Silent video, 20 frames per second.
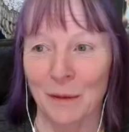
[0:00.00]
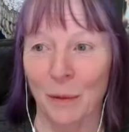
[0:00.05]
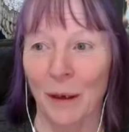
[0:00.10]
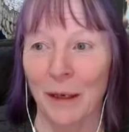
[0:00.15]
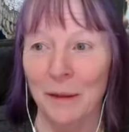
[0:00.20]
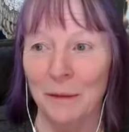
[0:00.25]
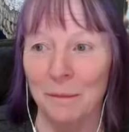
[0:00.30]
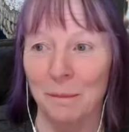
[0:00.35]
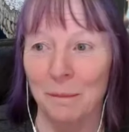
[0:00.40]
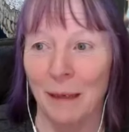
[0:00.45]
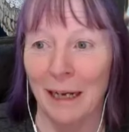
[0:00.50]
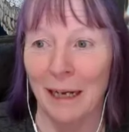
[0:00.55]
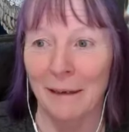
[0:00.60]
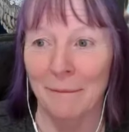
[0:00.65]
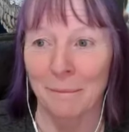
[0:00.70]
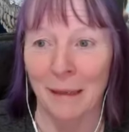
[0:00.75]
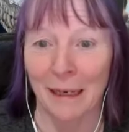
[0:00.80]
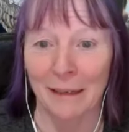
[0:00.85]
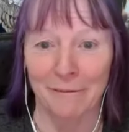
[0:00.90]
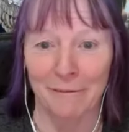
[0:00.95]
quote
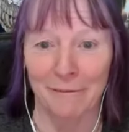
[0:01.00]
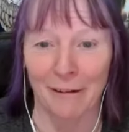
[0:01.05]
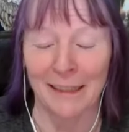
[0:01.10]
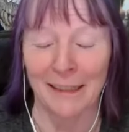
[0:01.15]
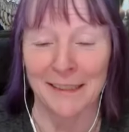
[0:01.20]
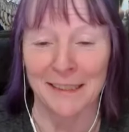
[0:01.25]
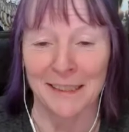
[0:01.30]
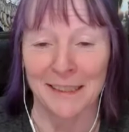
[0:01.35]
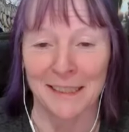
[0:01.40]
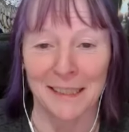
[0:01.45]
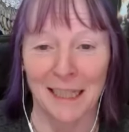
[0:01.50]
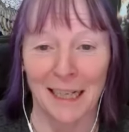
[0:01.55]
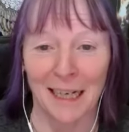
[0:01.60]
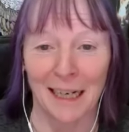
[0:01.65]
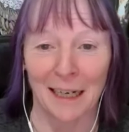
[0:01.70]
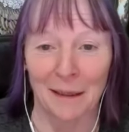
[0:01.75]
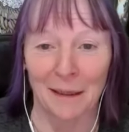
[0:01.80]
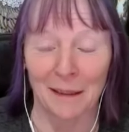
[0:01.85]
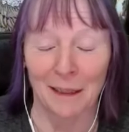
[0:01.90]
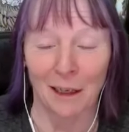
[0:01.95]
my friend
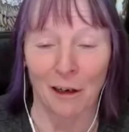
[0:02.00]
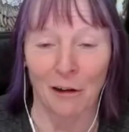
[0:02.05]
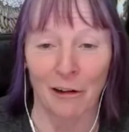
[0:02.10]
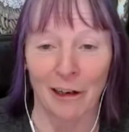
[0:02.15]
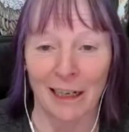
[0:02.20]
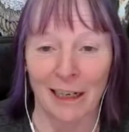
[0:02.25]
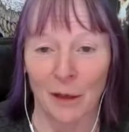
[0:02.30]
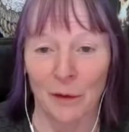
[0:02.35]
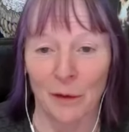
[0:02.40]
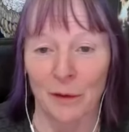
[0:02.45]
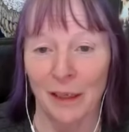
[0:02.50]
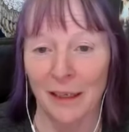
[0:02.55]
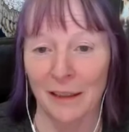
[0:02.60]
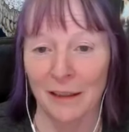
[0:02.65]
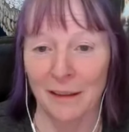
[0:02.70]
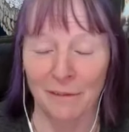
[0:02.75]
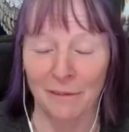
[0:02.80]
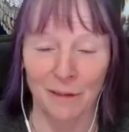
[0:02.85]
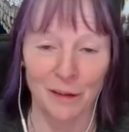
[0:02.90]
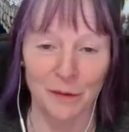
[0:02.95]
Laurie
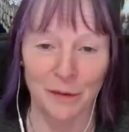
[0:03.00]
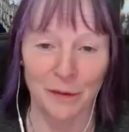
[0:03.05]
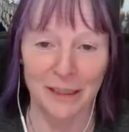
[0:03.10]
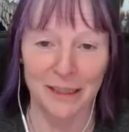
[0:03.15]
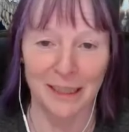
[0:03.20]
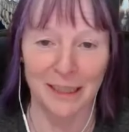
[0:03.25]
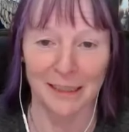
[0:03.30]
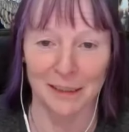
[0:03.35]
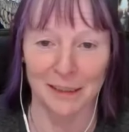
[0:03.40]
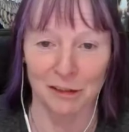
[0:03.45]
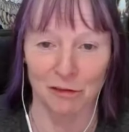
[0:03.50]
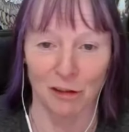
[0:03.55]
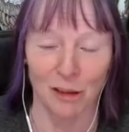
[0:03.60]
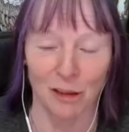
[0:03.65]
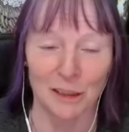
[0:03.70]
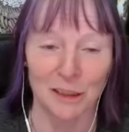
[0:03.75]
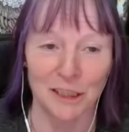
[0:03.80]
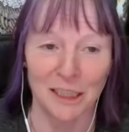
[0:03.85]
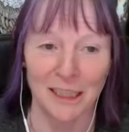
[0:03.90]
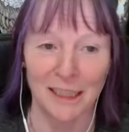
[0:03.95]
Lothian of Lunatic
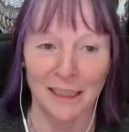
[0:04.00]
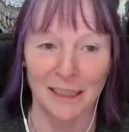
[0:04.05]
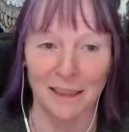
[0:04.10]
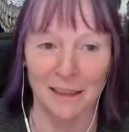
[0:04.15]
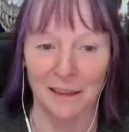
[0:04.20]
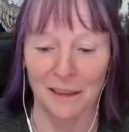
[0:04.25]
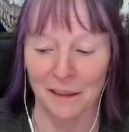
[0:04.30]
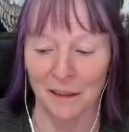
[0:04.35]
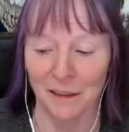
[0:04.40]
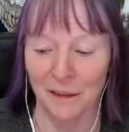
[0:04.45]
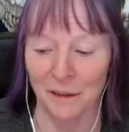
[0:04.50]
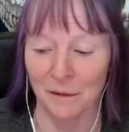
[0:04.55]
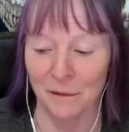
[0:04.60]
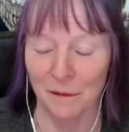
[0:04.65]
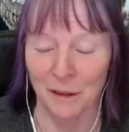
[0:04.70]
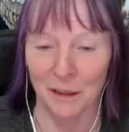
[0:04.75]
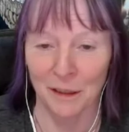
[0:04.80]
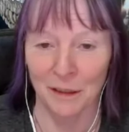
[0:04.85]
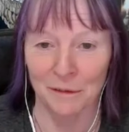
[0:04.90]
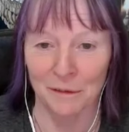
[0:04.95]
Astrology,
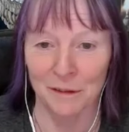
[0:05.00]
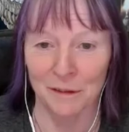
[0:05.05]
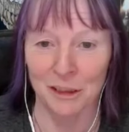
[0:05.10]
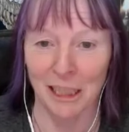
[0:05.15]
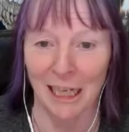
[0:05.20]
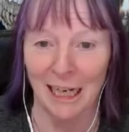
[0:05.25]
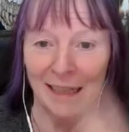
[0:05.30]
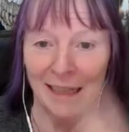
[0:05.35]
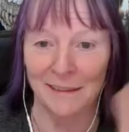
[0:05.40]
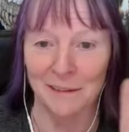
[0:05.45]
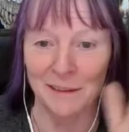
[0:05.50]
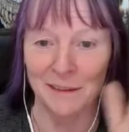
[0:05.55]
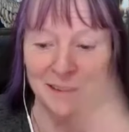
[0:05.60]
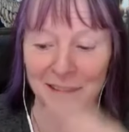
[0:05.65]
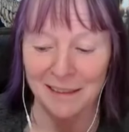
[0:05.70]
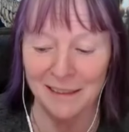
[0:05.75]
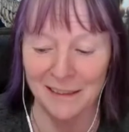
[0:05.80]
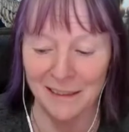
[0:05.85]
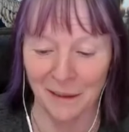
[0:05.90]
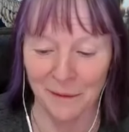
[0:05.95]
her channel,
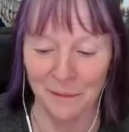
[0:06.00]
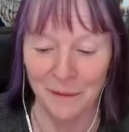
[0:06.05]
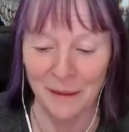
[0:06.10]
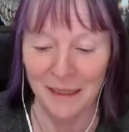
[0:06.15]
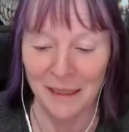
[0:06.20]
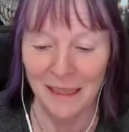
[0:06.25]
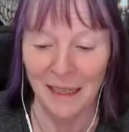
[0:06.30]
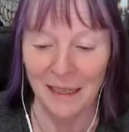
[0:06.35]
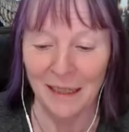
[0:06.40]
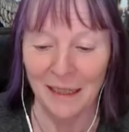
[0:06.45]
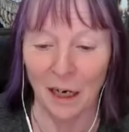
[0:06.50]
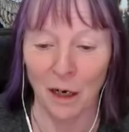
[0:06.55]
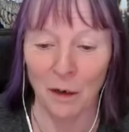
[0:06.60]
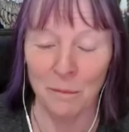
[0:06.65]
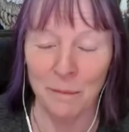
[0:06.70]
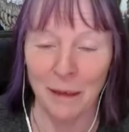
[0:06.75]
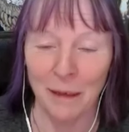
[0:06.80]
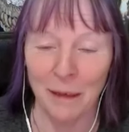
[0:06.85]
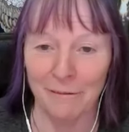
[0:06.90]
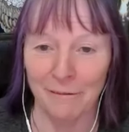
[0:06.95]
you know,
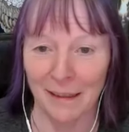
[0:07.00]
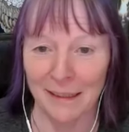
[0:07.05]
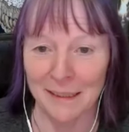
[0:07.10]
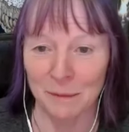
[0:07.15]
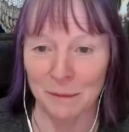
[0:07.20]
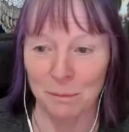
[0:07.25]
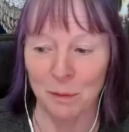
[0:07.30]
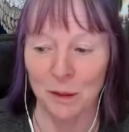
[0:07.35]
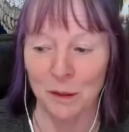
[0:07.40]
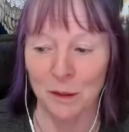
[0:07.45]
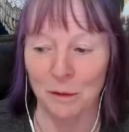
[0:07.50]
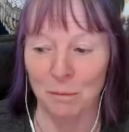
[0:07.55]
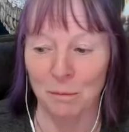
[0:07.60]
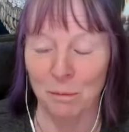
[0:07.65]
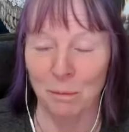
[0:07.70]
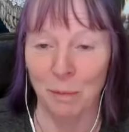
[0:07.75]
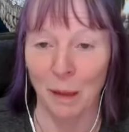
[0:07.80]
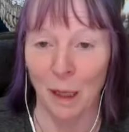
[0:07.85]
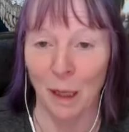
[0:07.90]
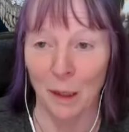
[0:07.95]
on my Facebook
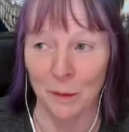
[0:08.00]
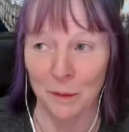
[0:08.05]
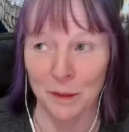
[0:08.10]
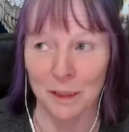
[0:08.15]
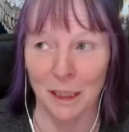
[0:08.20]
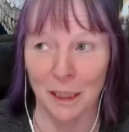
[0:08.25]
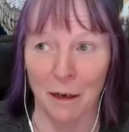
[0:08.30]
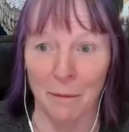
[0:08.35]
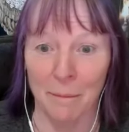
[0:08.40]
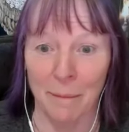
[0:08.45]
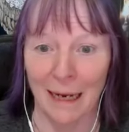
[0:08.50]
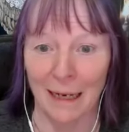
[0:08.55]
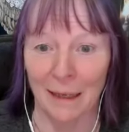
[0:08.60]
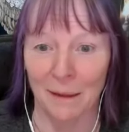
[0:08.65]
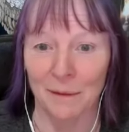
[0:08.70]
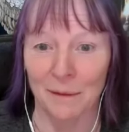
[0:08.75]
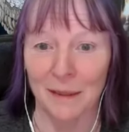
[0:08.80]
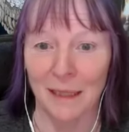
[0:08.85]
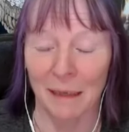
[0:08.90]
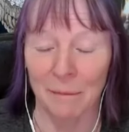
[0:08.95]
post
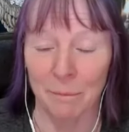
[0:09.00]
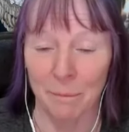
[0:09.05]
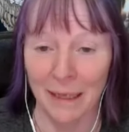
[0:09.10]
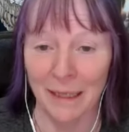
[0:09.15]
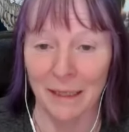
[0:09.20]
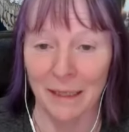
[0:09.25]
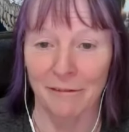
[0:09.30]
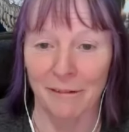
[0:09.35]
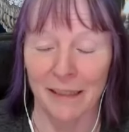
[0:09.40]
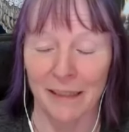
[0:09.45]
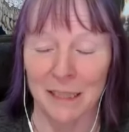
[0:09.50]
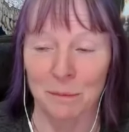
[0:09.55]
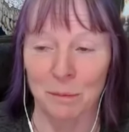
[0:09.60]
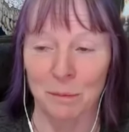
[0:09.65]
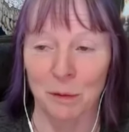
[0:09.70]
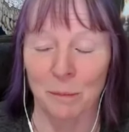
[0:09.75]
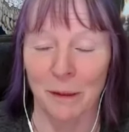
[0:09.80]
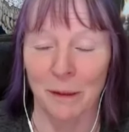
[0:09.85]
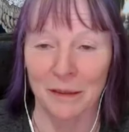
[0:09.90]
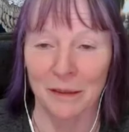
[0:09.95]
about, I've made a
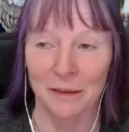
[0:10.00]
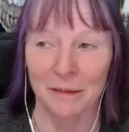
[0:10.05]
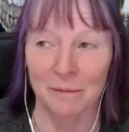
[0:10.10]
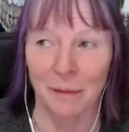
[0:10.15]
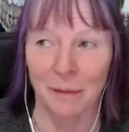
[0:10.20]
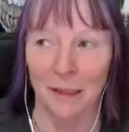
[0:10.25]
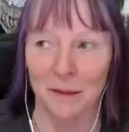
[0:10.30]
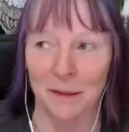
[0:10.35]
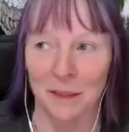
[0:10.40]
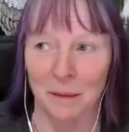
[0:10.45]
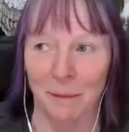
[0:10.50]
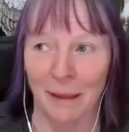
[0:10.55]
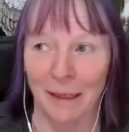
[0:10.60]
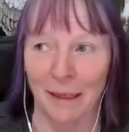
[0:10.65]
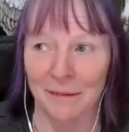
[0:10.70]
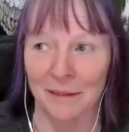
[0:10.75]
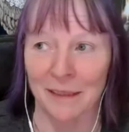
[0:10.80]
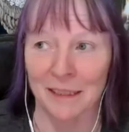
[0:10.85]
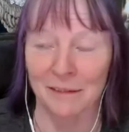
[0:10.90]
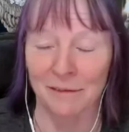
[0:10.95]
Facebook post
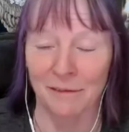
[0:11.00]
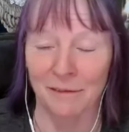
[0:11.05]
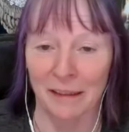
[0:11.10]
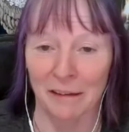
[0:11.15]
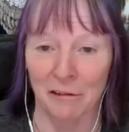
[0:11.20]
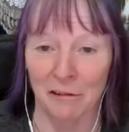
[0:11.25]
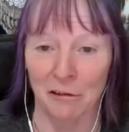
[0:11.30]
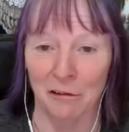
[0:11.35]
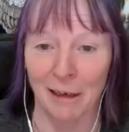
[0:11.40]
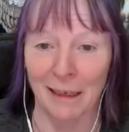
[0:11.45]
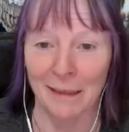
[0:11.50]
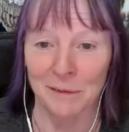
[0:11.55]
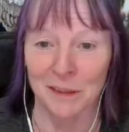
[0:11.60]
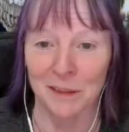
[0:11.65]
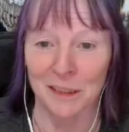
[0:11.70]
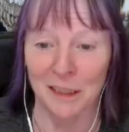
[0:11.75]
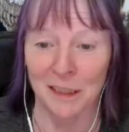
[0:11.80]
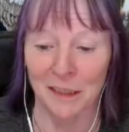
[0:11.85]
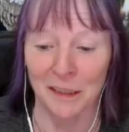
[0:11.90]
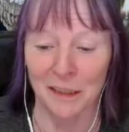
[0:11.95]
about this fear around
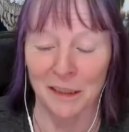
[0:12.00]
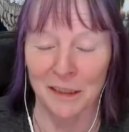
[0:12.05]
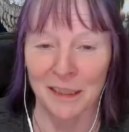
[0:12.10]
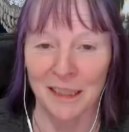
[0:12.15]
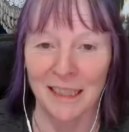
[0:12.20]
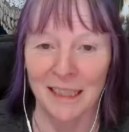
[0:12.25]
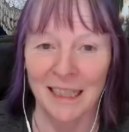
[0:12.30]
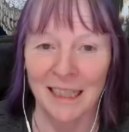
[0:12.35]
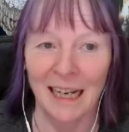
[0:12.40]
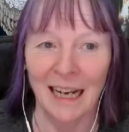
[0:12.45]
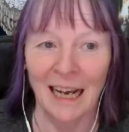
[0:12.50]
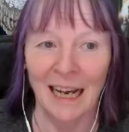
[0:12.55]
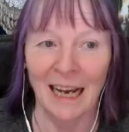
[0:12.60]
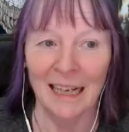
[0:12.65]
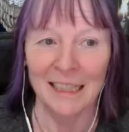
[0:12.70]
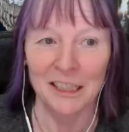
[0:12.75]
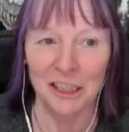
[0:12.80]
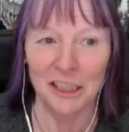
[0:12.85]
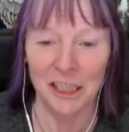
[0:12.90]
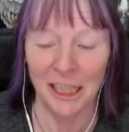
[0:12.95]
CERN.
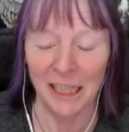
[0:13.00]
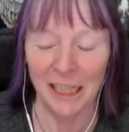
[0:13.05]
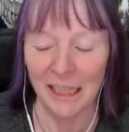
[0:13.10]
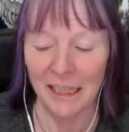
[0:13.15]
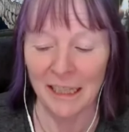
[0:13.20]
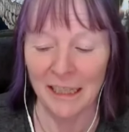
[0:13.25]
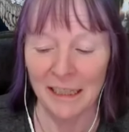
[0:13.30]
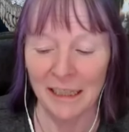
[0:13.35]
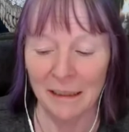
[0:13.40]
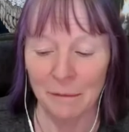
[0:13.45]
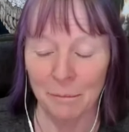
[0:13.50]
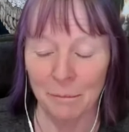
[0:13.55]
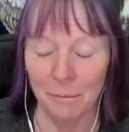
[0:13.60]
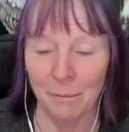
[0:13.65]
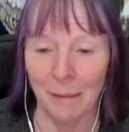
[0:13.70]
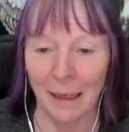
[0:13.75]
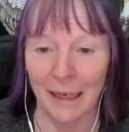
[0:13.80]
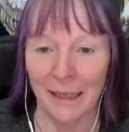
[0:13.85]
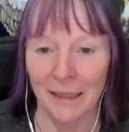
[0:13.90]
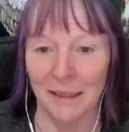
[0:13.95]
She
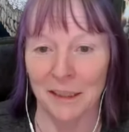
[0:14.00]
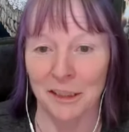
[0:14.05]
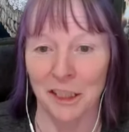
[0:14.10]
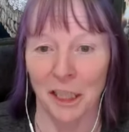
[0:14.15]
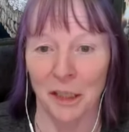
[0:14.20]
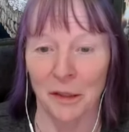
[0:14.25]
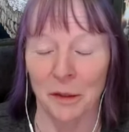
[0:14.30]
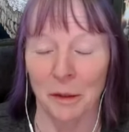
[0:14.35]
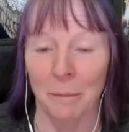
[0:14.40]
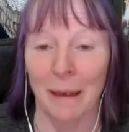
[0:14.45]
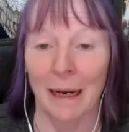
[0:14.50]
made a joke